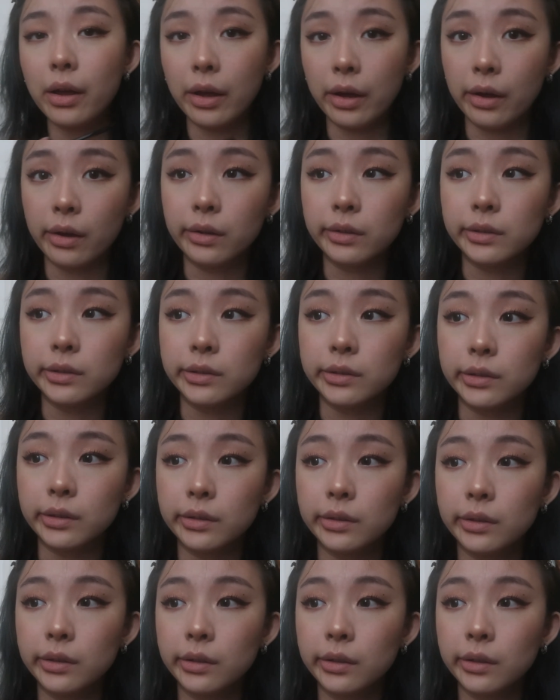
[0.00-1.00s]
and
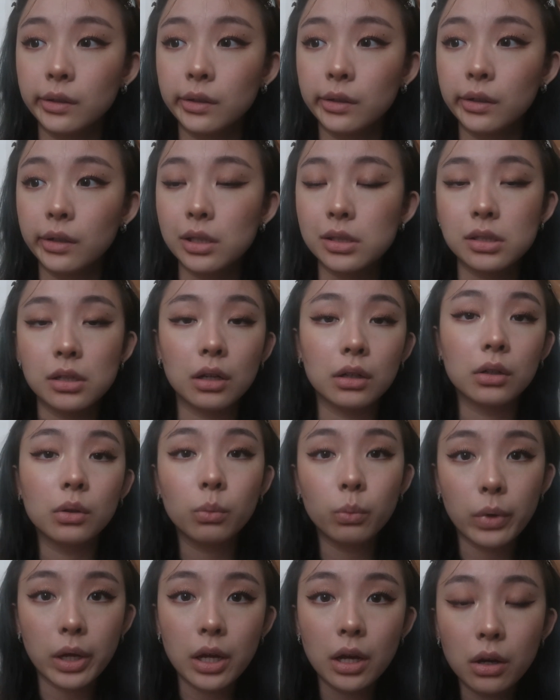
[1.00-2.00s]
it's not
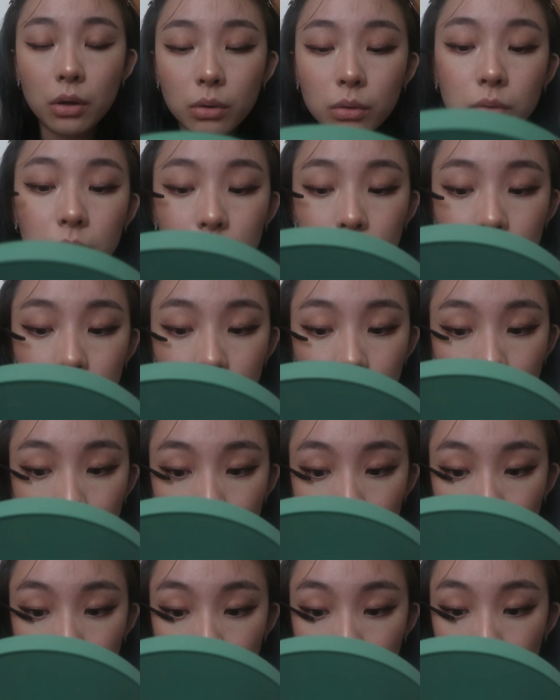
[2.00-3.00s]
going to weigh out
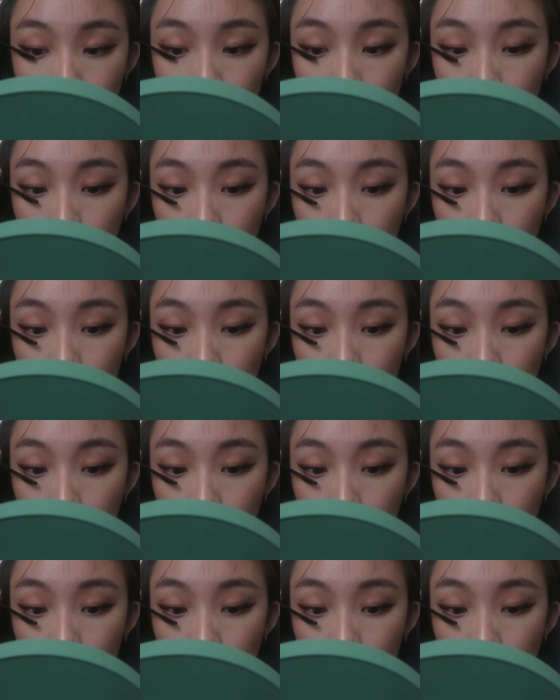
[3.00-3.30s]
your...